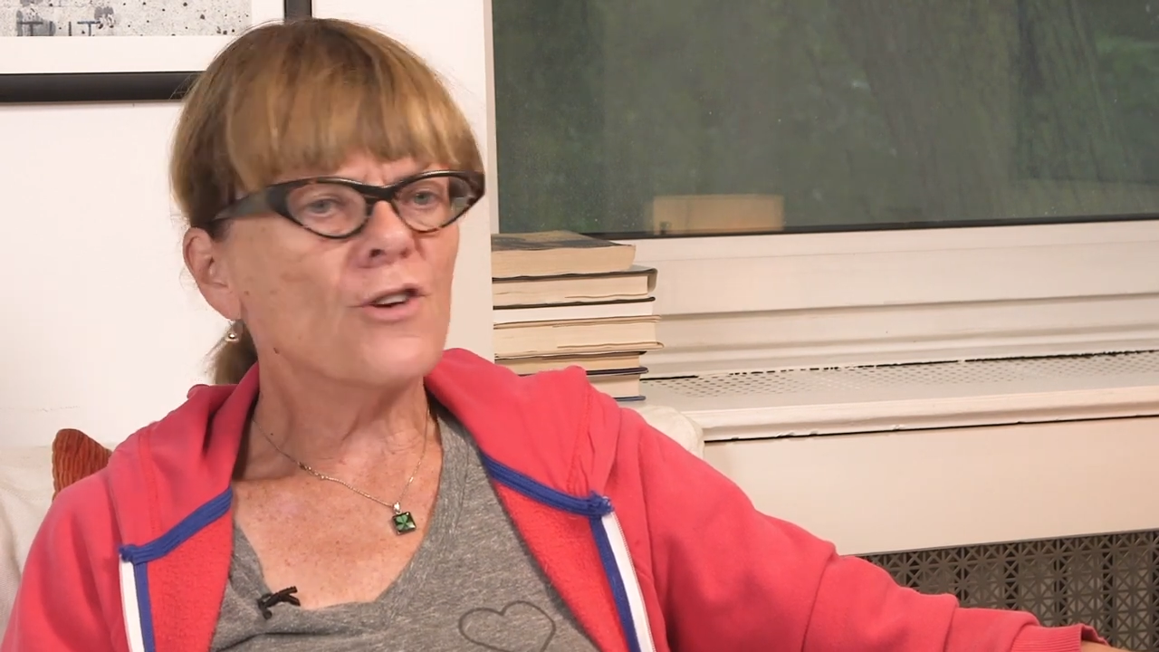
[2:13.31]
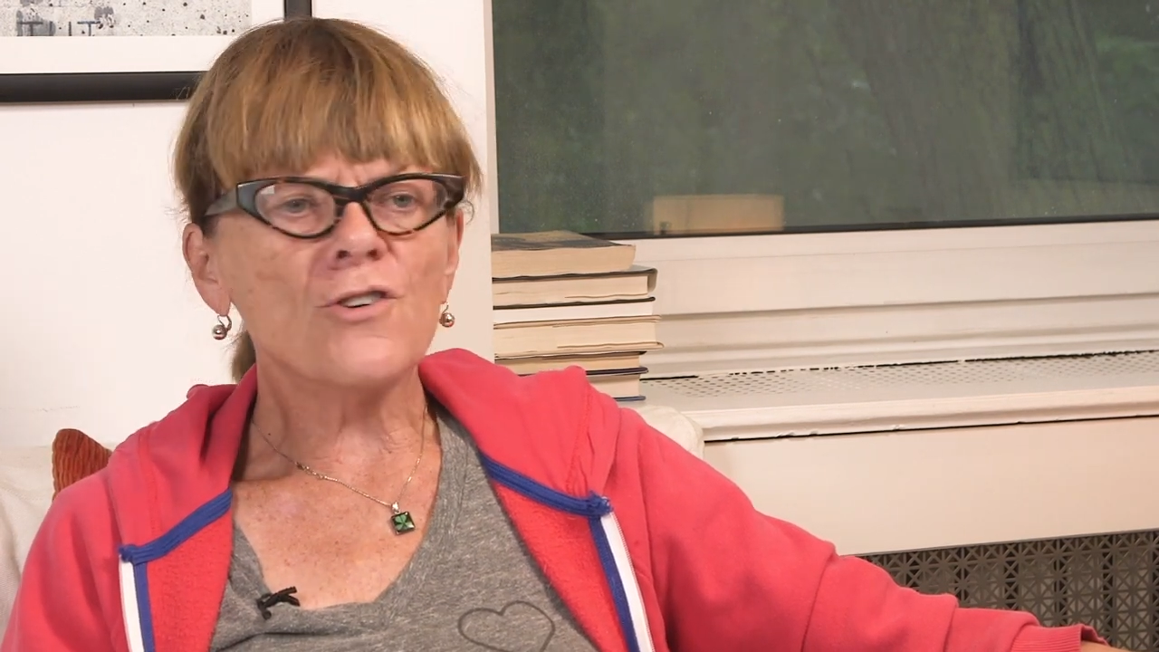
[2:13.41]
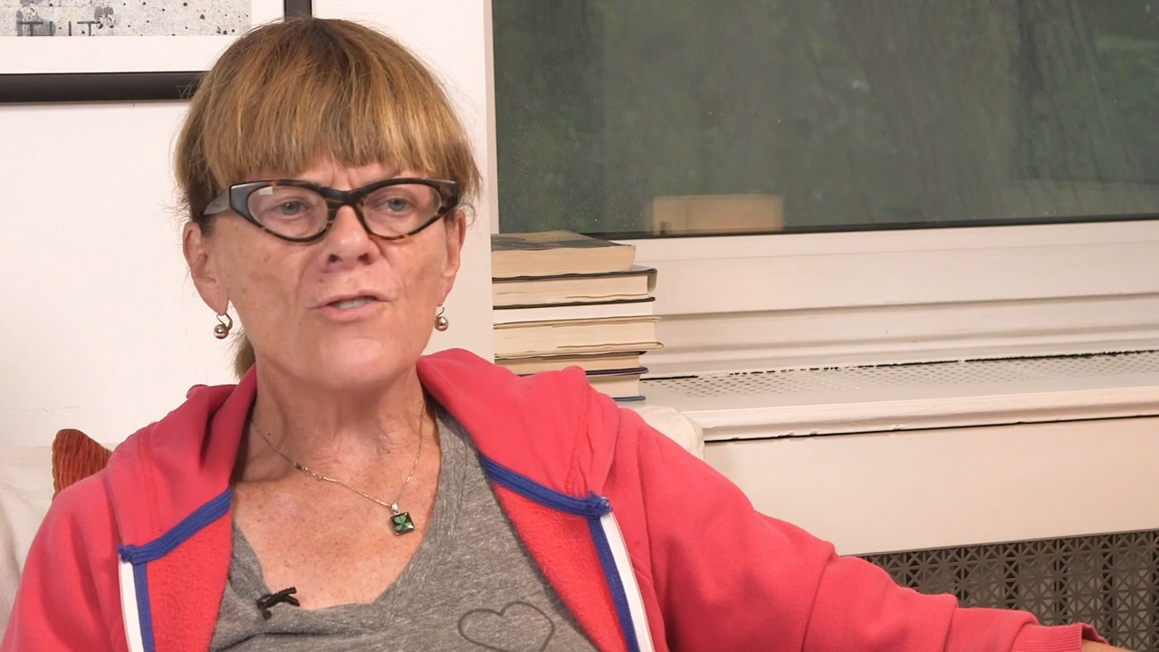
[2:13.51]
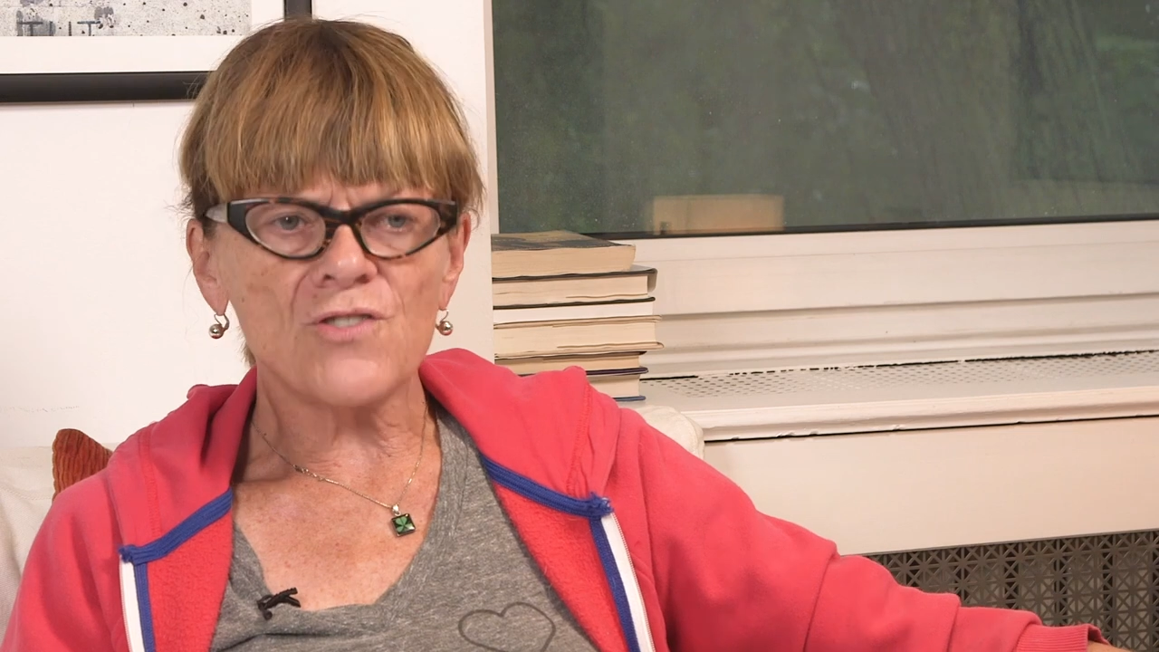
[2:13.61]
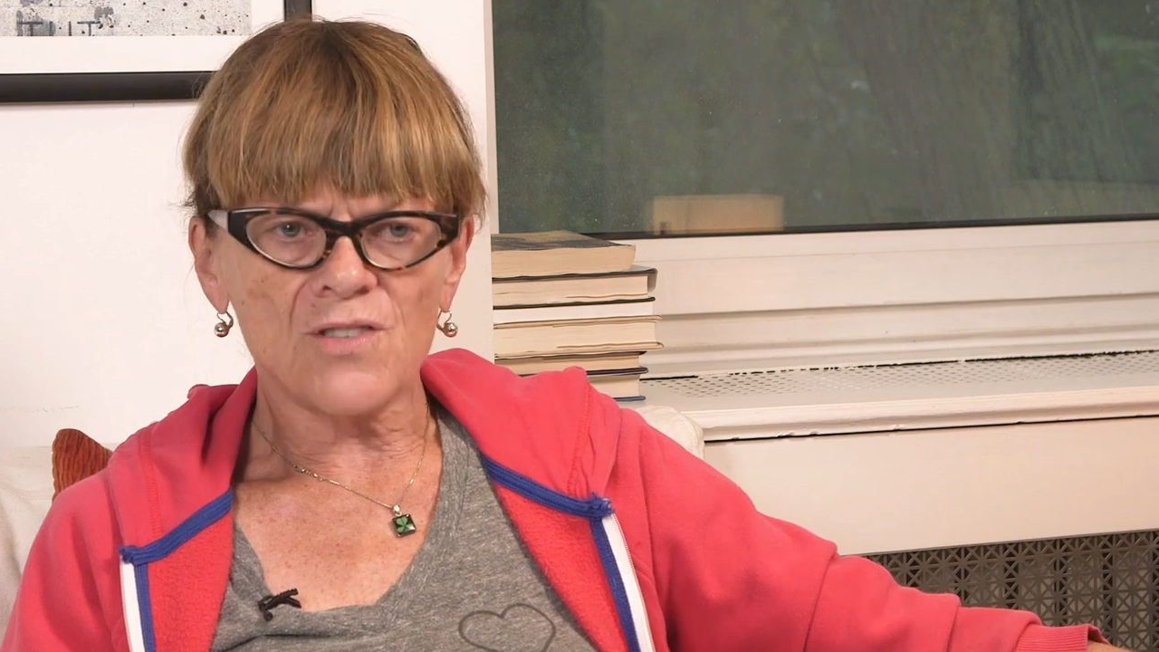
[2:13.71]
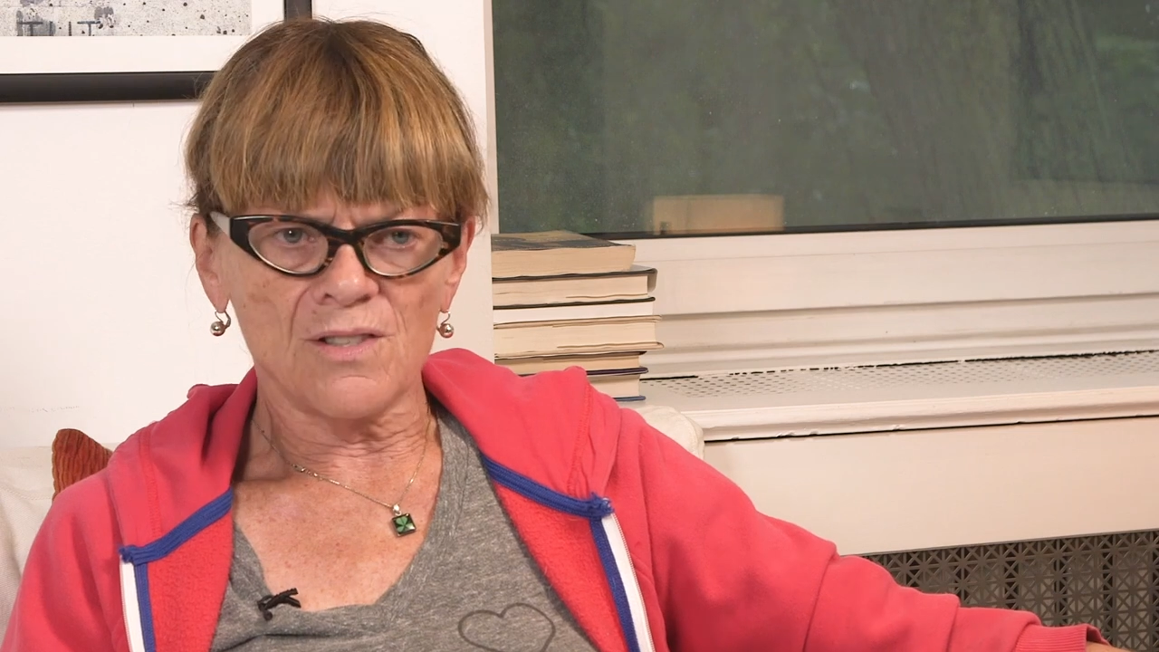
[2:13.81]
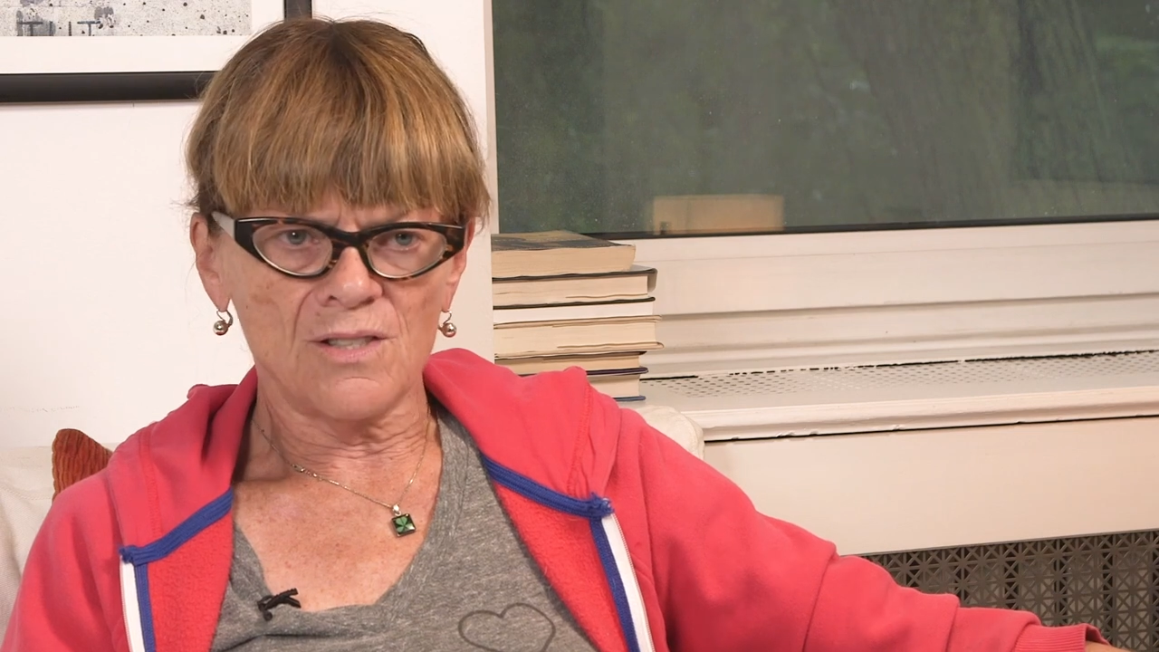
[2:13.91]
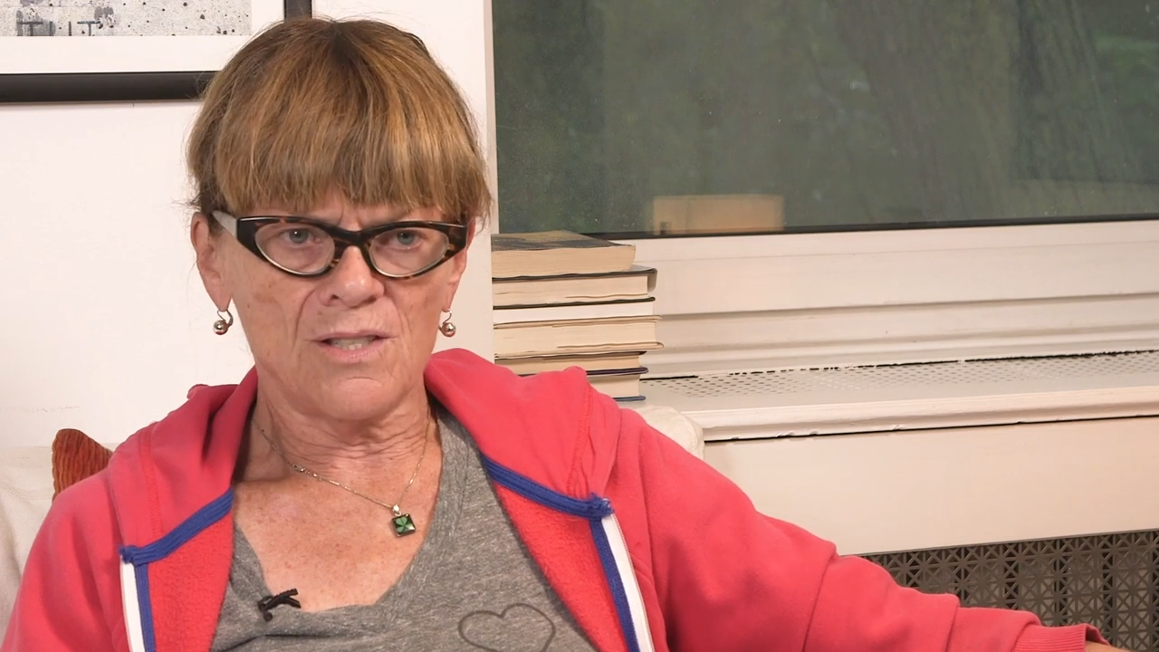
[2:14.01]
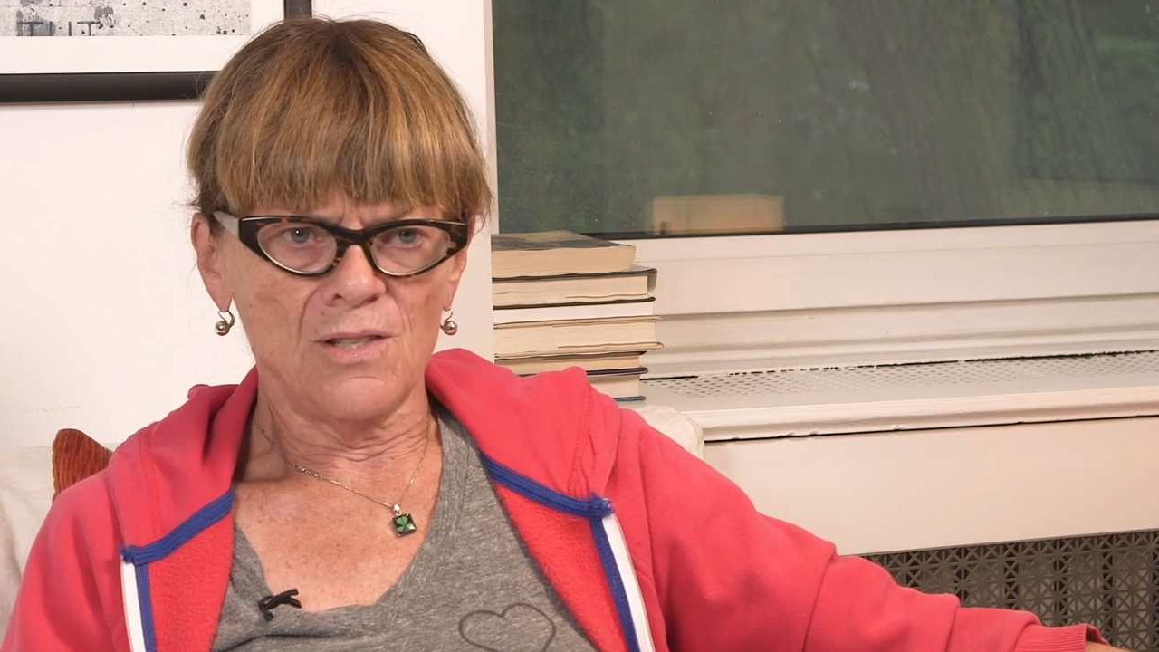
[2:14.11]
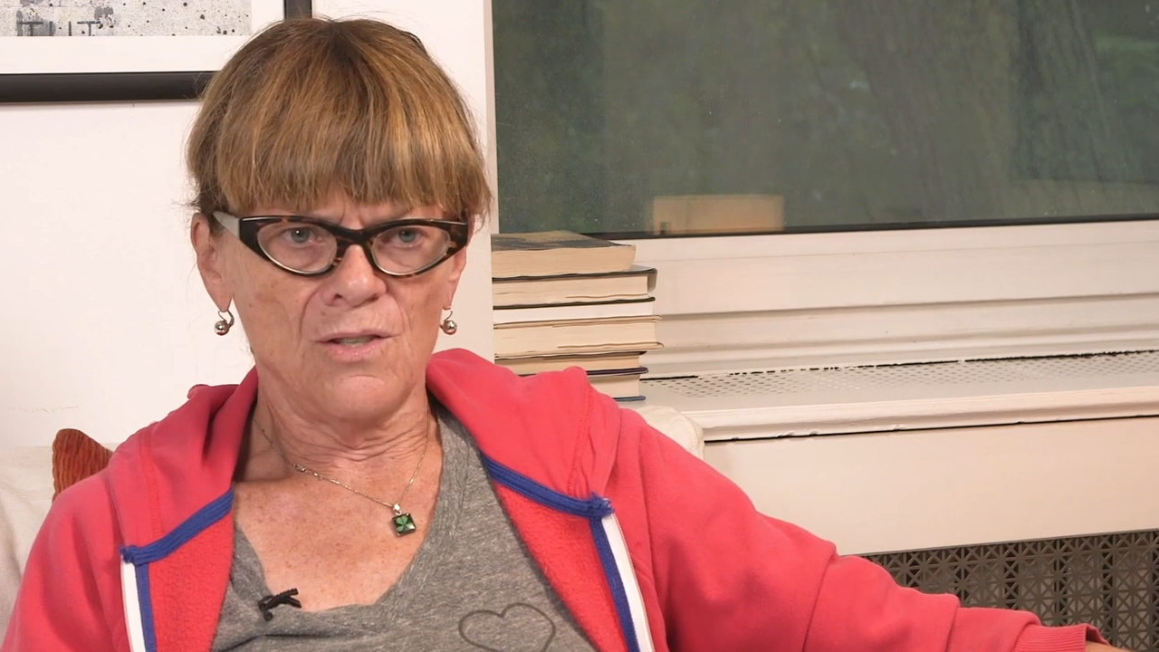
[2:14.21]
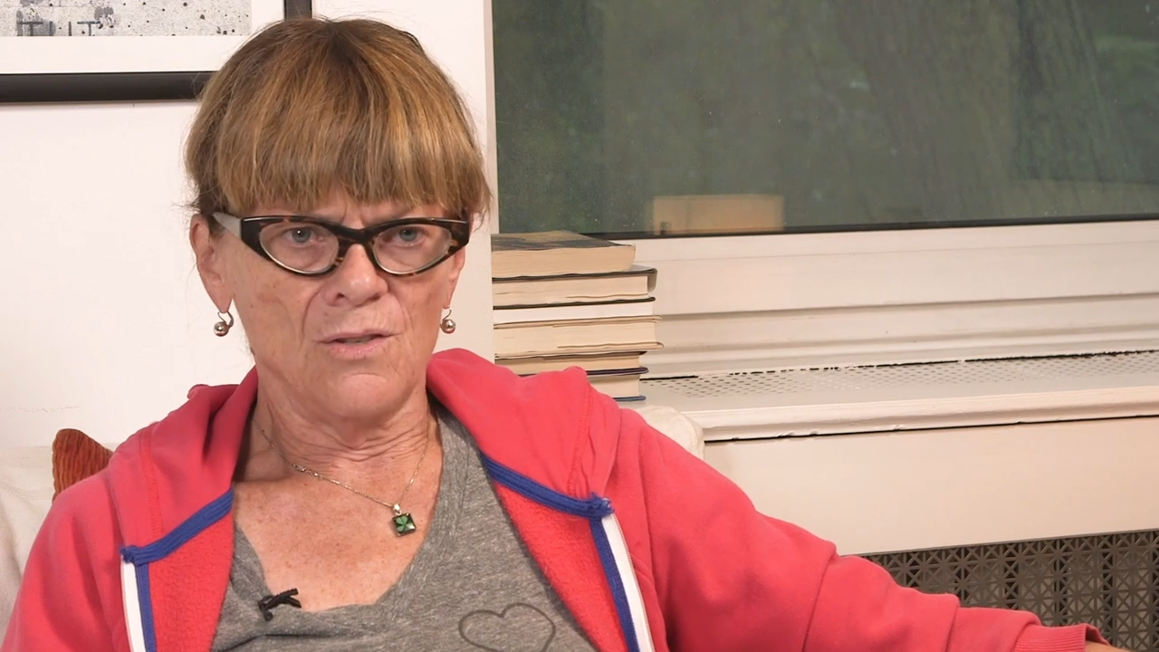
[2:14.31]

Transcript: nurses,